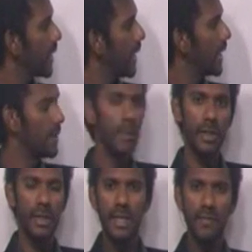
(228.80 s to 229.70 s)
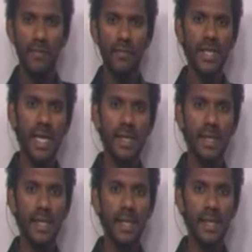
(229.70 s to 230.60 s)
I have a book. Which
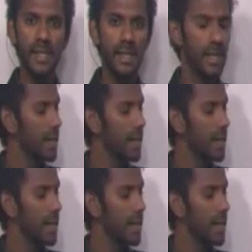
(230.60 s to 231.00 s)
tense it is?